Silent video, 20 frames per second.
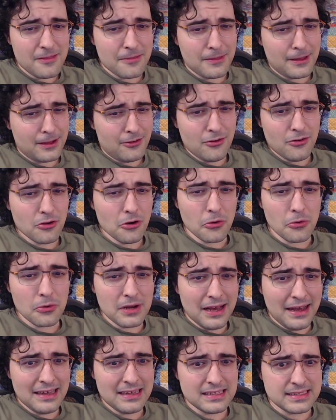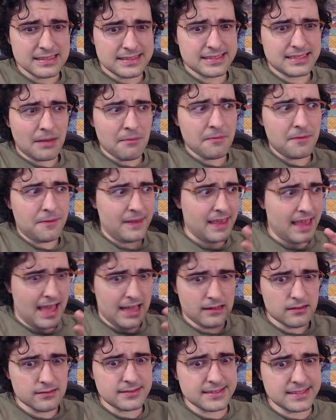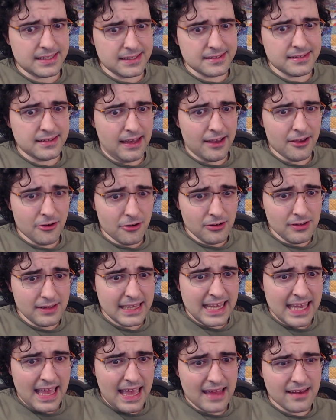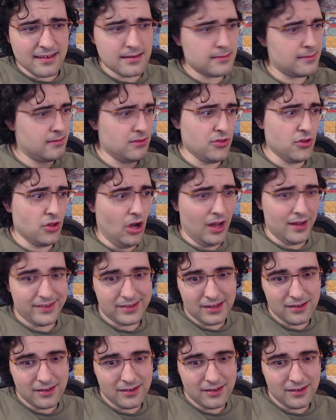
that Nona is something else entirely and is not,